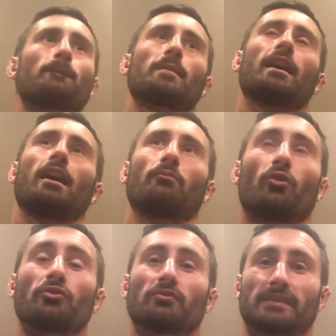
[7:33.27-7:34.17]

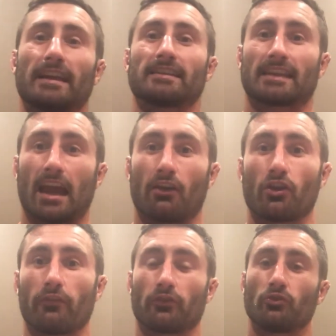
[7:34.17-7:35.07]
what you'll see is a
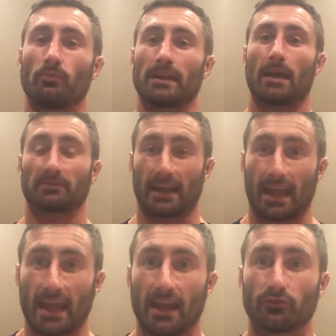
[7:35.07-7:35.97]
carryover, you being able to
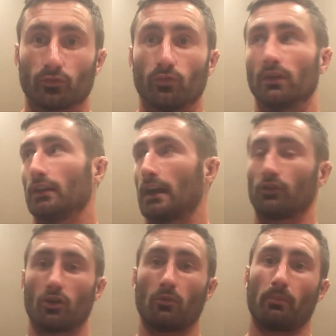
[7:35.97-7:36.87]
handle a
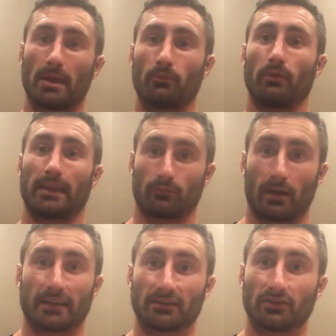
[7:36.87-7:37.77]
lot more people when they
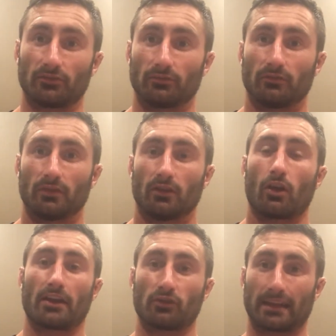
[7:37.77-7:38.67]
run into you.
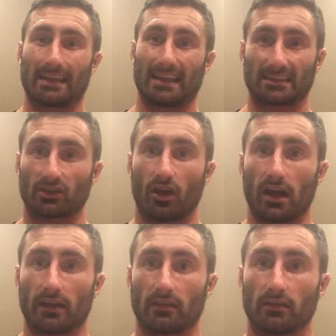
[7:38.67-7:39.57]
You're going to get less
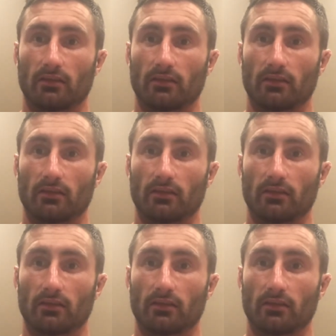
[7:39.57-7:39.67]
tired.